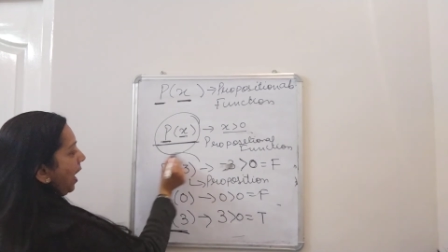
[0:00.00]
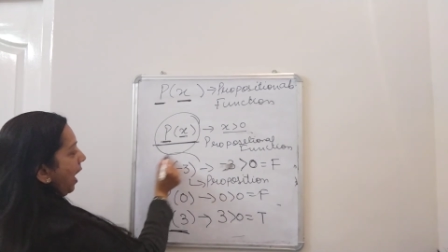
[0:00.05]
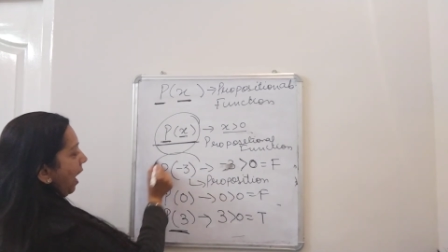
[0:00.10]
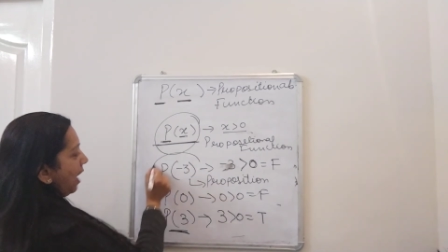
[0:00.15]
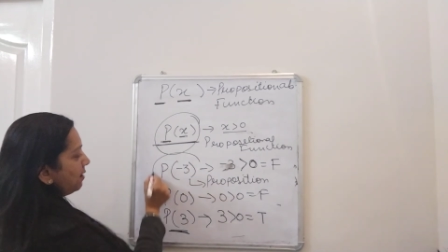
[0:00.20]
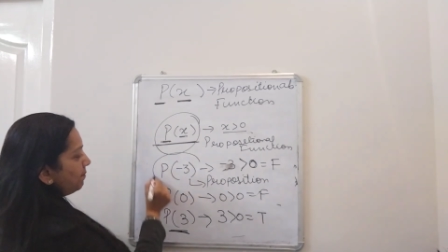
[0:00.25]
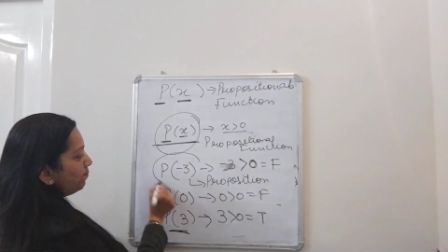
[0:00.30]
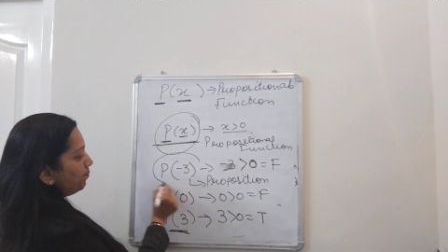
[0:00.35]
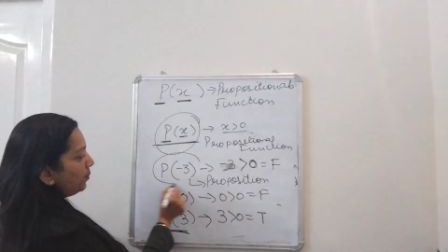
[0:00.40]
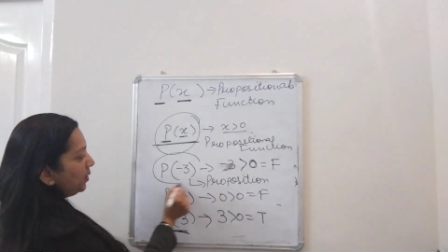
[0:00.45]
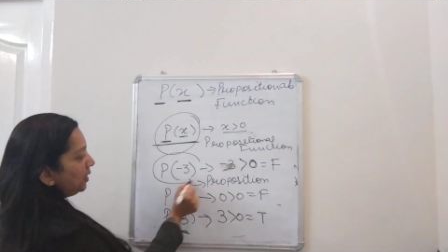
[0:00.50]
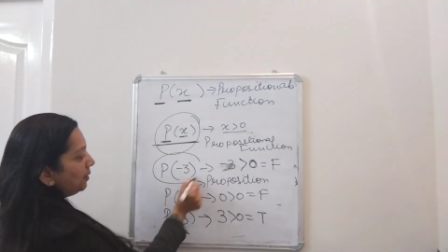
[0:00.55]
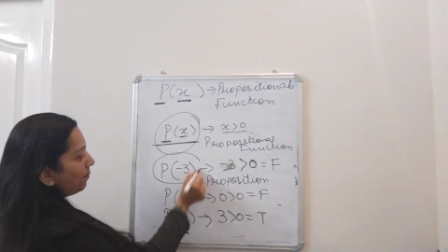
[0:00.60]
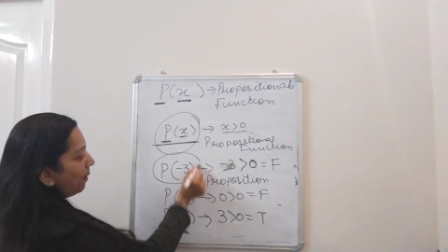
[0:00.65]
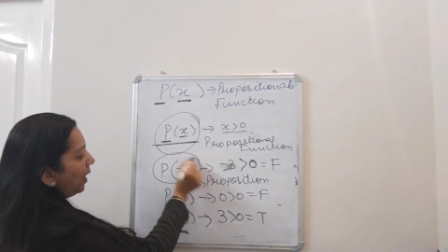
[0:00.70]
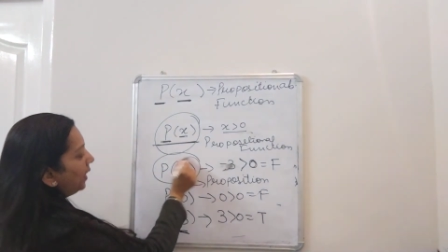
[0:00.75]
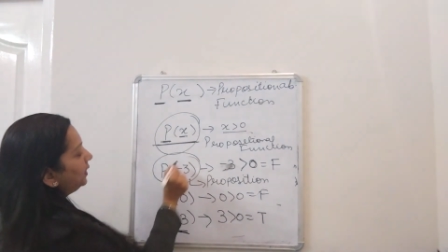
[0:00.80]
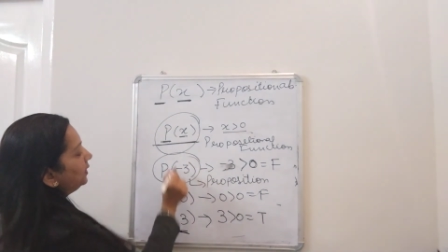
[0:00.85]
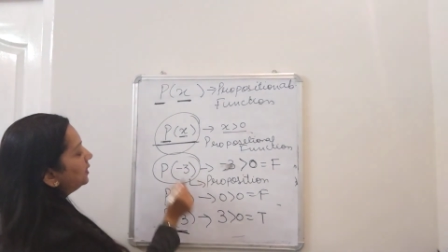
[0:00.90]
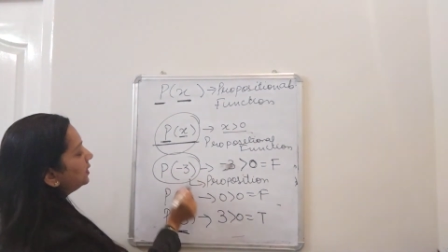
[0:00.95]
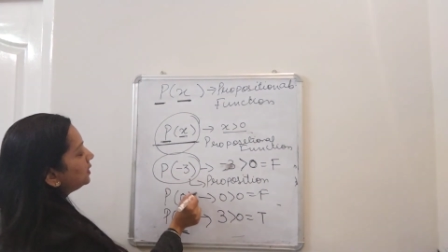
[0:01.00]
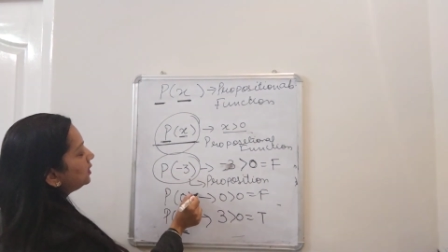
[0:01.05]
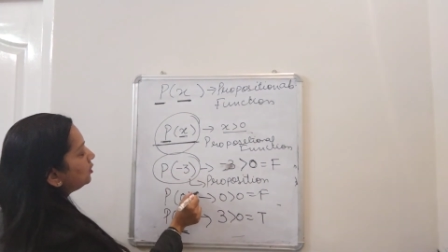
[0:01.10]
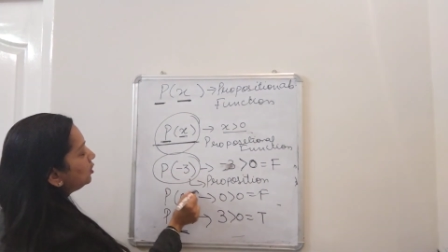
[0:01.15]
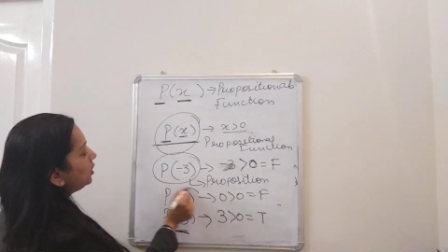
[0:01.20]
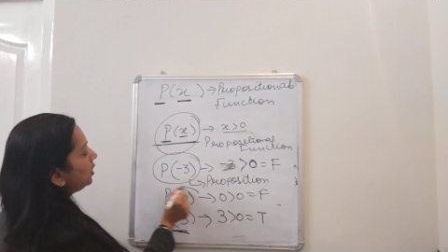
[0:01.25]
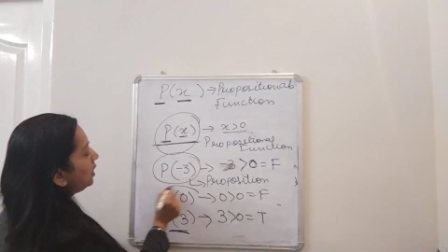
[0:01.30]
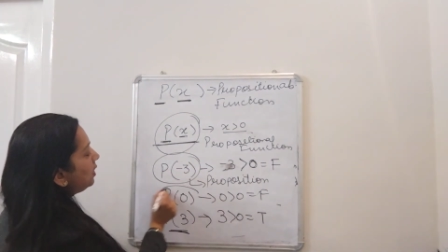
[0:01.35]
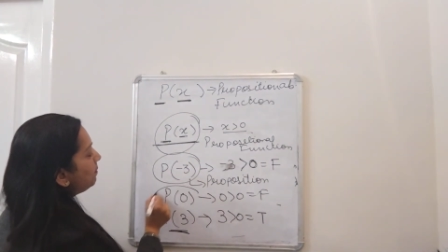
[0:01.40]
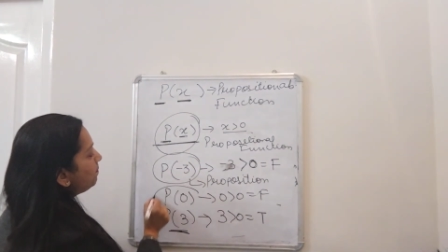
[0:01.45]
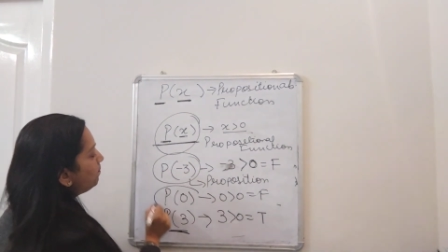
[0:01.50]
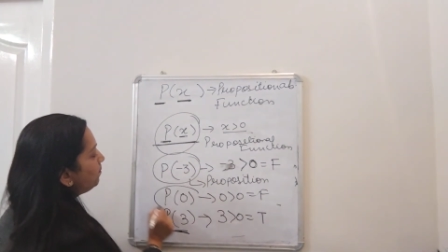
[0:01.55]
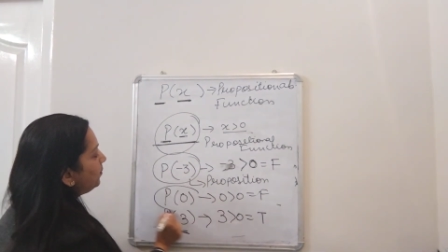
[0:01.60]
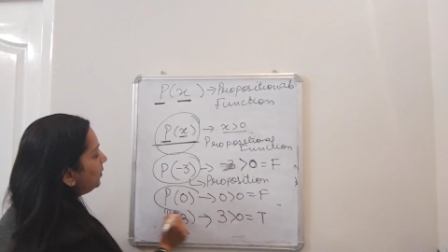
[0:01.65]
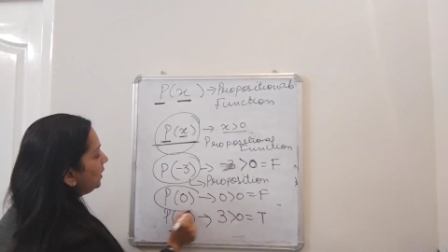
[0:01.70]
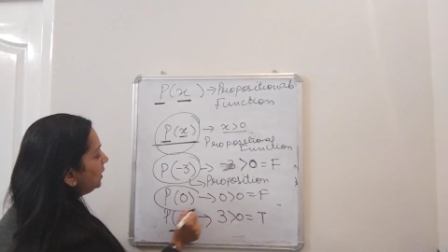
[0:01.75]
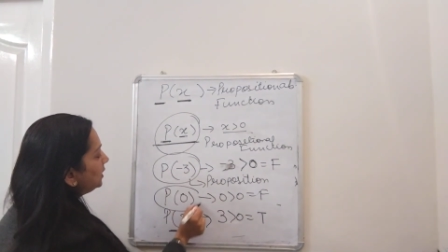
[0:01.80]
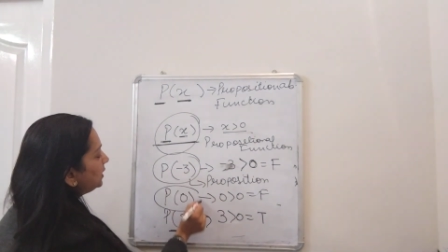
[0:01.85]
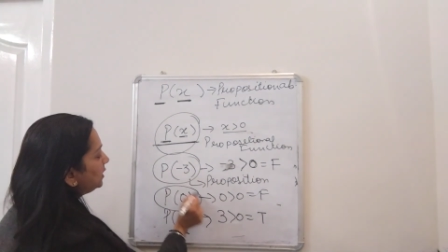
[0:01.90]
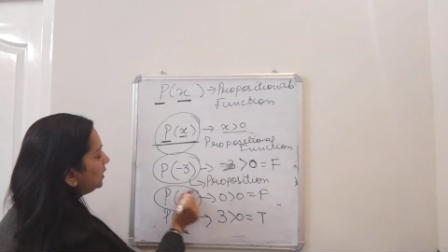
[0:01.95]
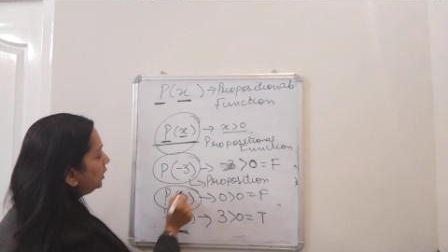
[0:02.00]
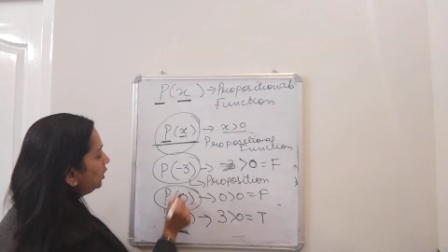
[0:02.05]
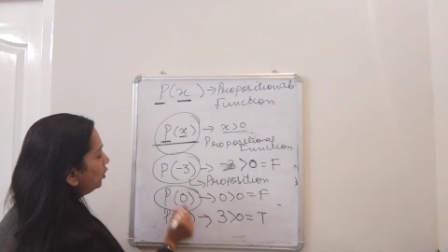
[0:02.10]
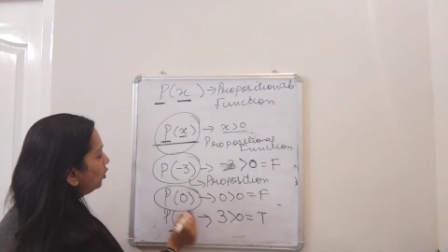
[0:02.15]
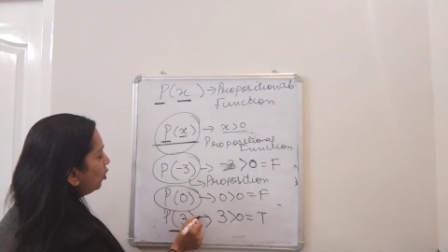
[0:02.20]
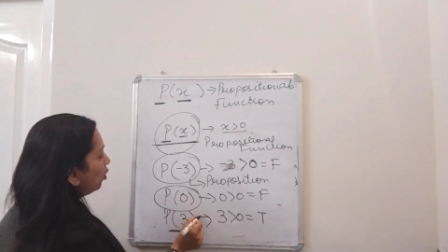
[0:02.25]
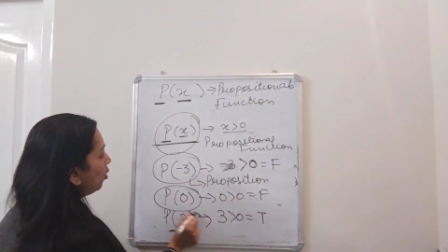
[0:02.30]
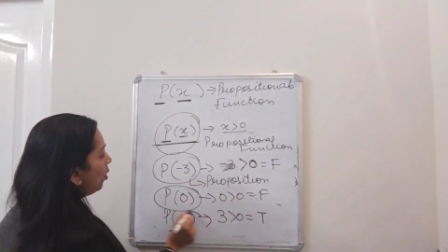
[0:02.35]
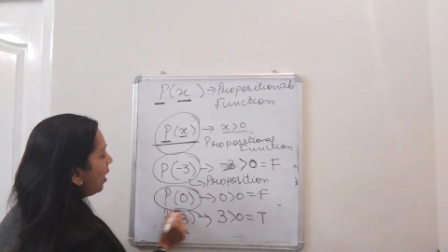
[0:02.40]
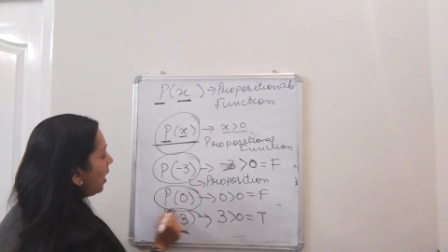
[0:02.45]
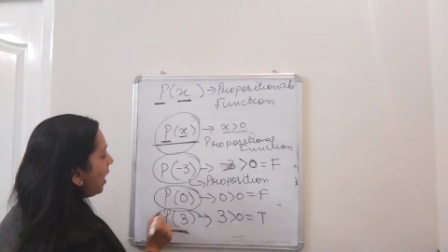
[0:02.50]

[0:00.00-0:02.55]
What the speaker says: and P minus 3, P0